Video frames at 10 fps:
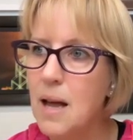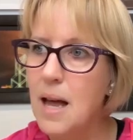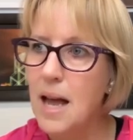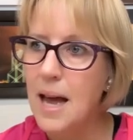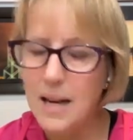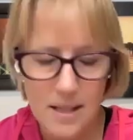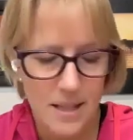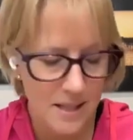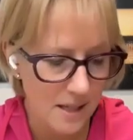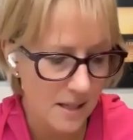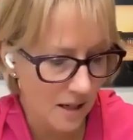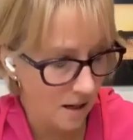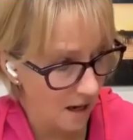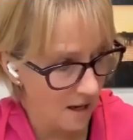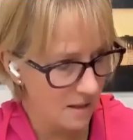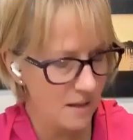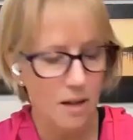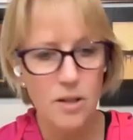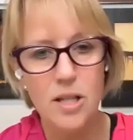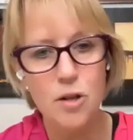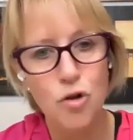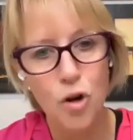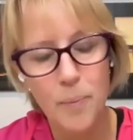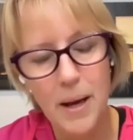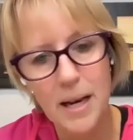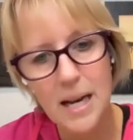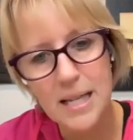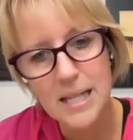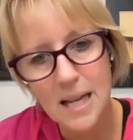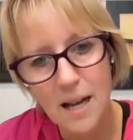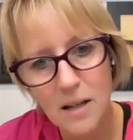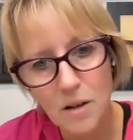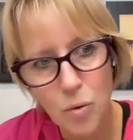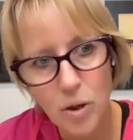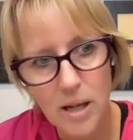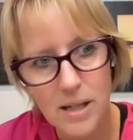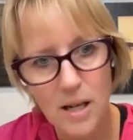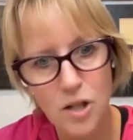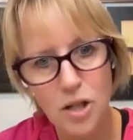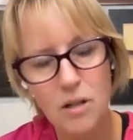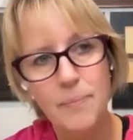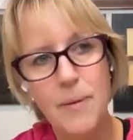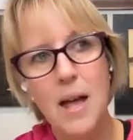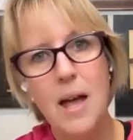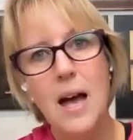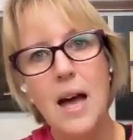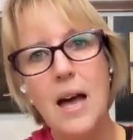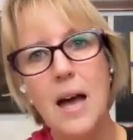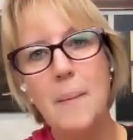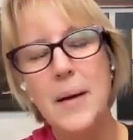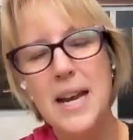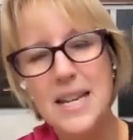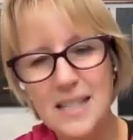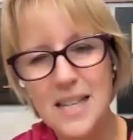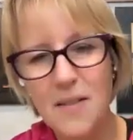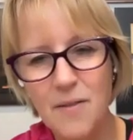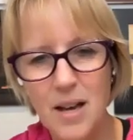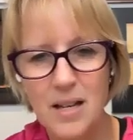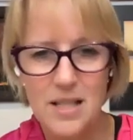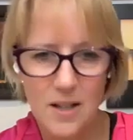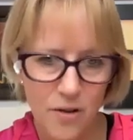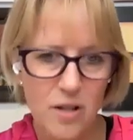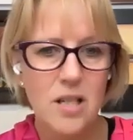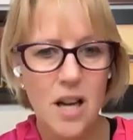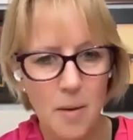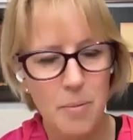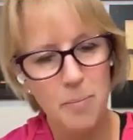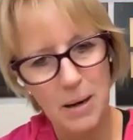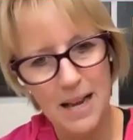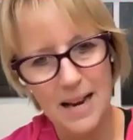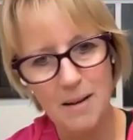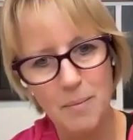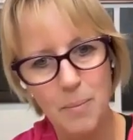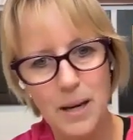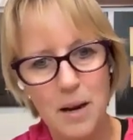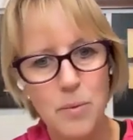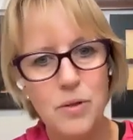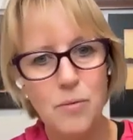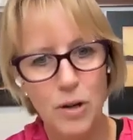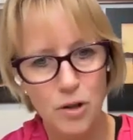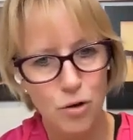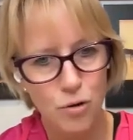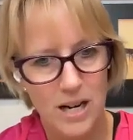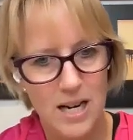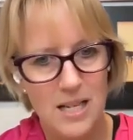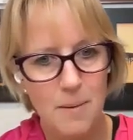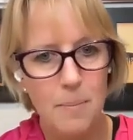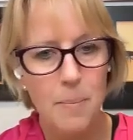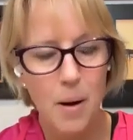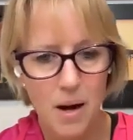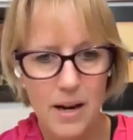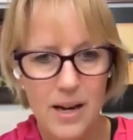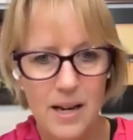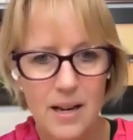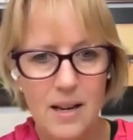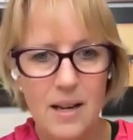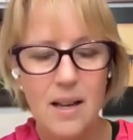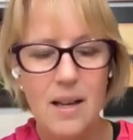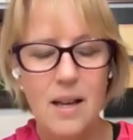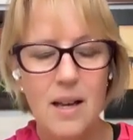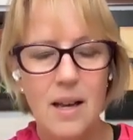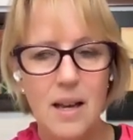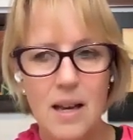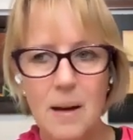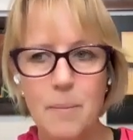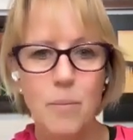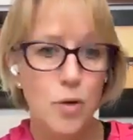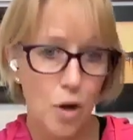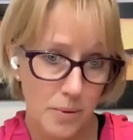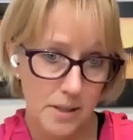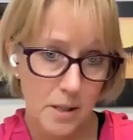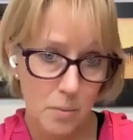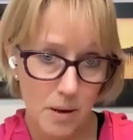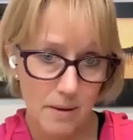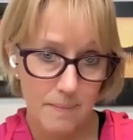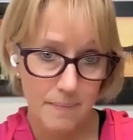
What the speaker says: And his sister has Down syndrome, and he started an organization. He does have a different type of plan, but he was intrigued by Thomas's one.